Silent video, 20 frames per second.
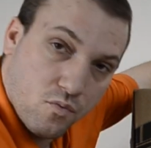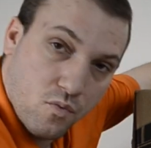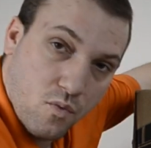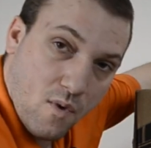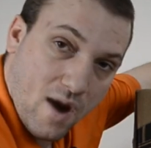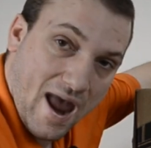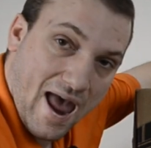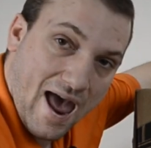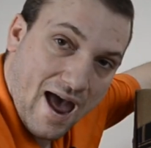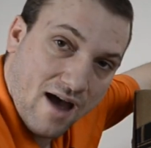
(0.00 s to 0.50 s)

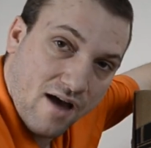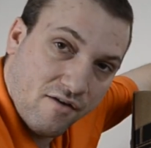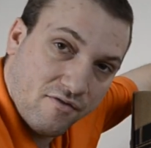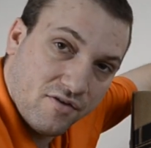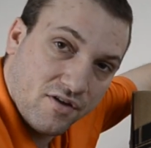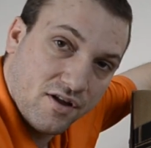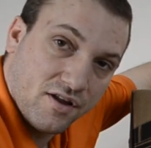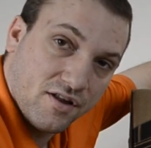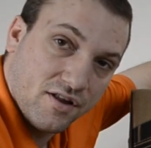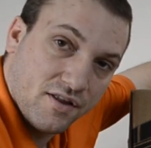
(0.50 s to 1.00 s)
we have
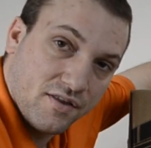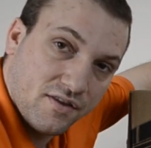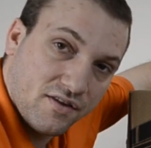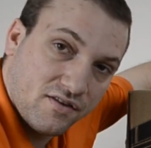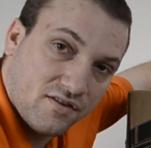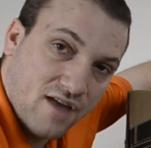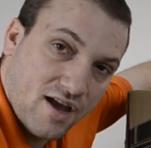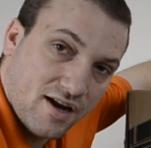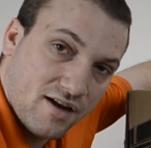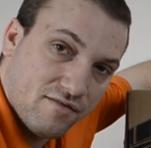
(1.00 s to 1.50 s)
the
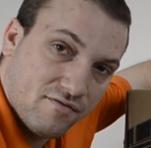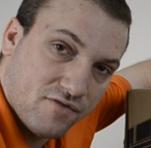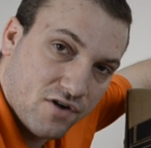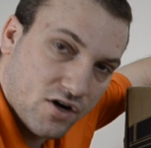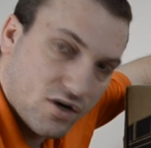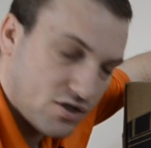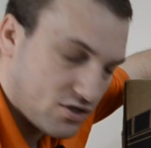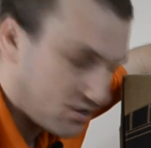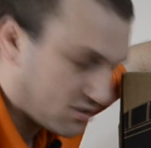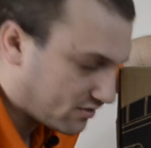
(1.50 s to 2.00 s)
second
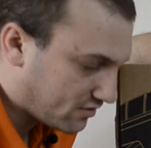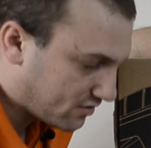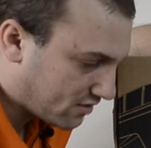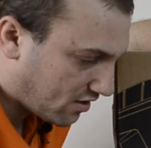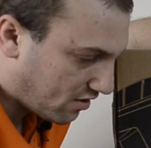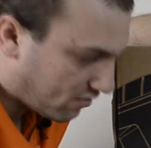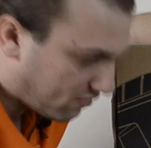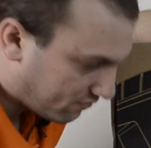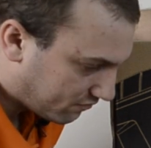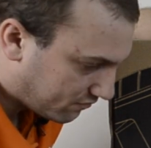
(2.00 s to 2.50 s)
version,
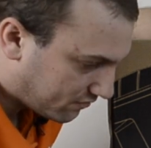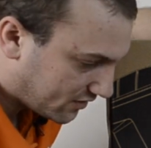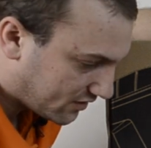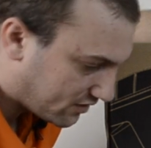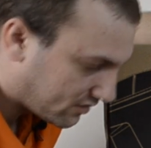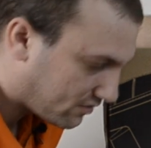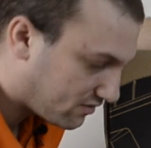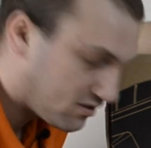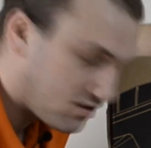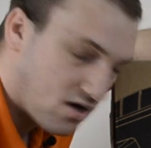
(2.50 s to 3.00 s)
so
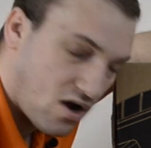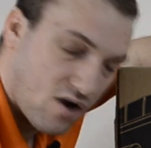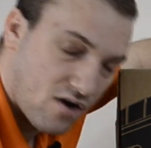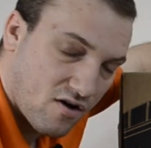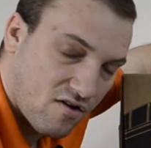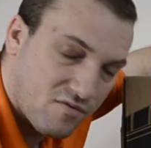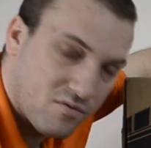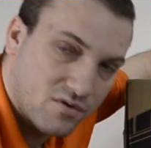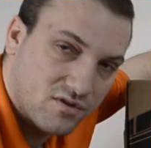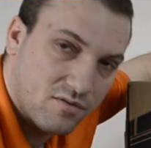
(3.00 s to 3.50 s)
let's just start
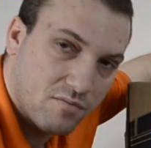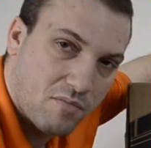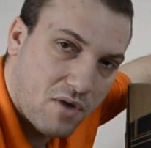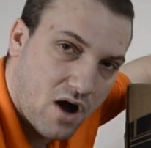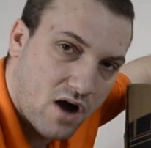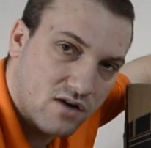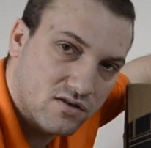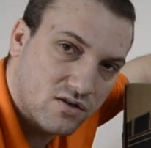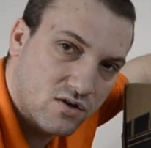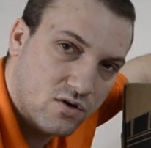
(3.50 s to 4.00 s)
off with the
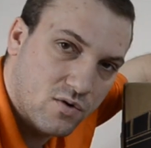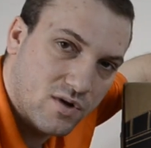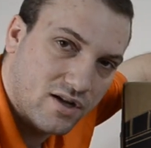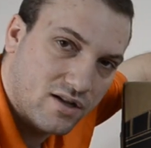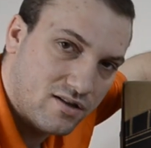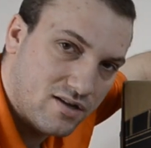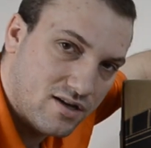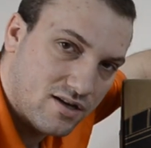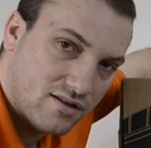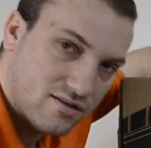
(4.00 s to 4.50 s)
box
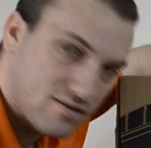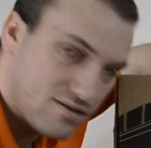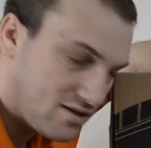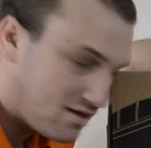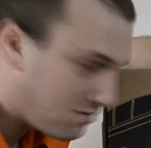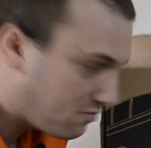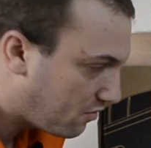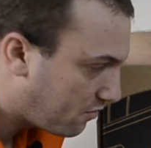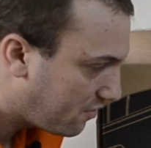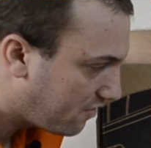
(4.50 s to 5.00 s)
quickly and see
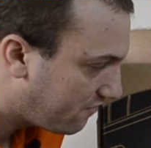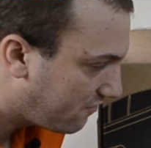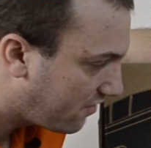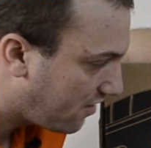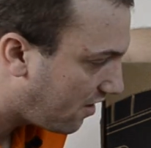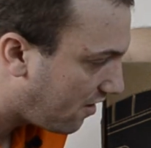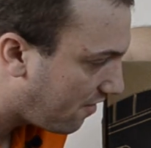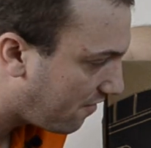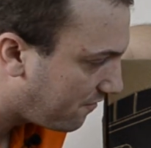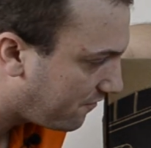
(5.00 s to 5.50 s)
what we've
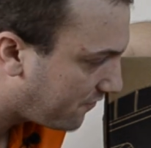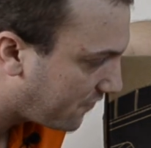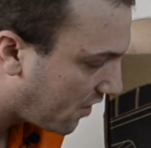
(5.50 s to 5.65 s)
got.